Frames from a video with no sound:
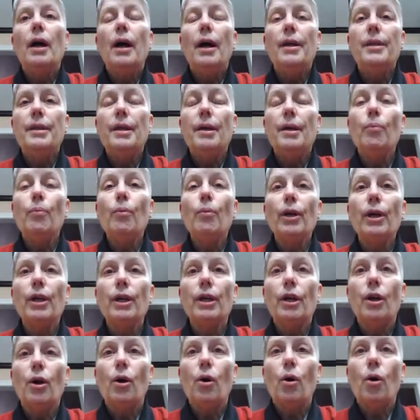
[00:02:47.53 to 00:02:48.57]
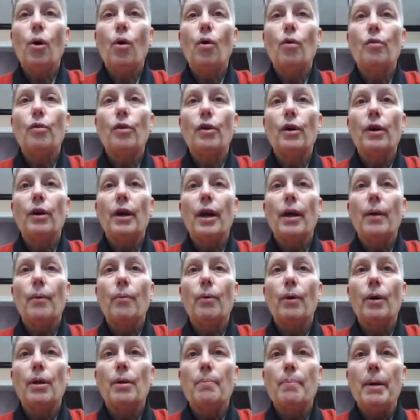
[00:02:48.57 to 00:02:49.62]
And then we're going to go over and
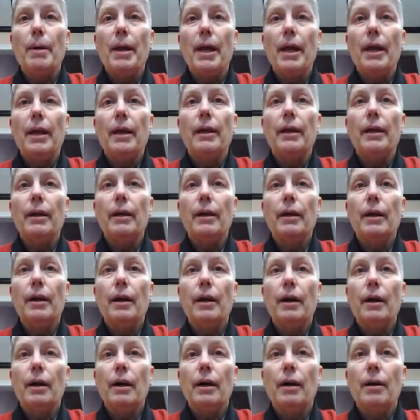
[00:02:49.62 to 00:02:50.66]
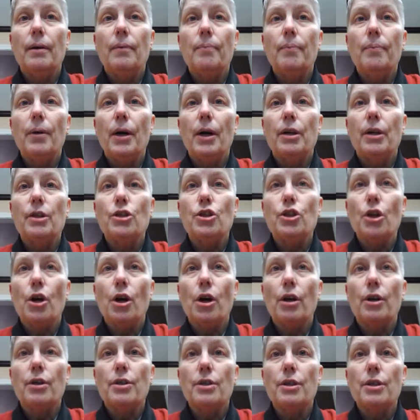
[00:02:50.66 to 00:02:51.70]
we're going to make a
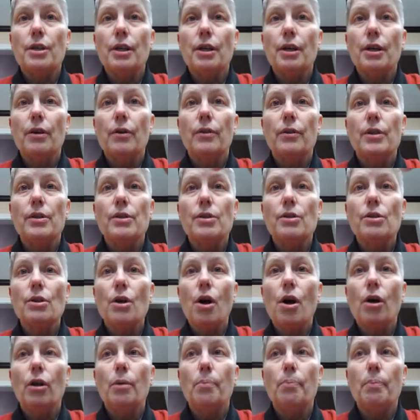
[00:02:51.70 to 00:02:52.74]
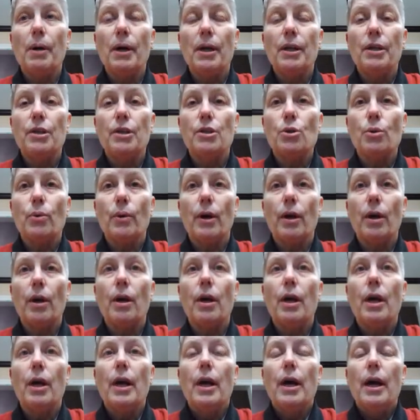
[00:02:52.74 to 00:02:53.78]
chart here. This is called a Punnett Square.
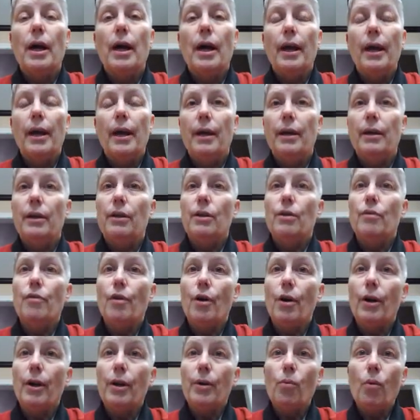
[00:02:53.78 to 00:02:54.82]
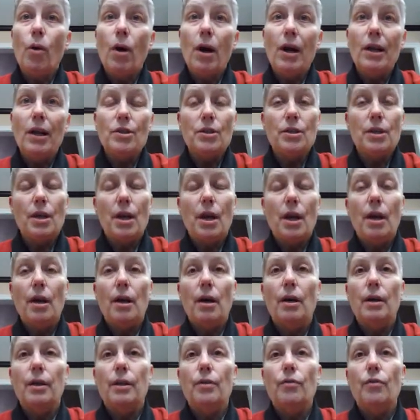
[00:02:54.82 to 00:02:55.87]
And you've already watched that
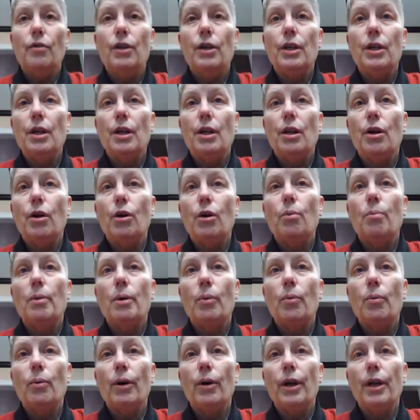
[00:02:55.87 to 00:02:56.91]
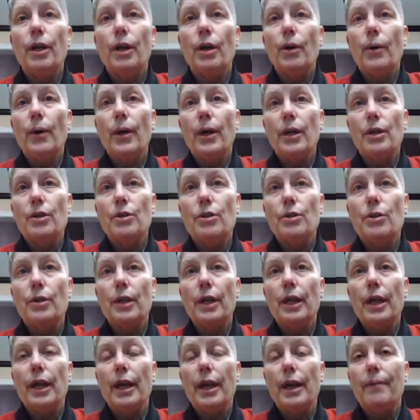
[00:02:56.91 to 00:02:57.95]
on the video, but we're going to go ahead and do it
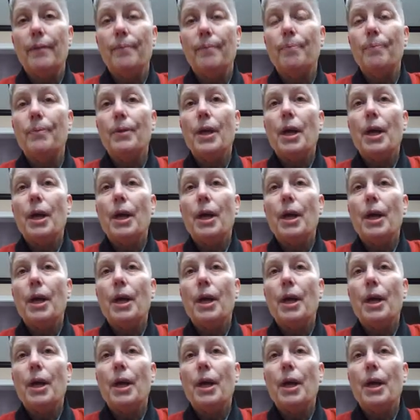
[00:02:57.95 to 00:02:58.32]
again.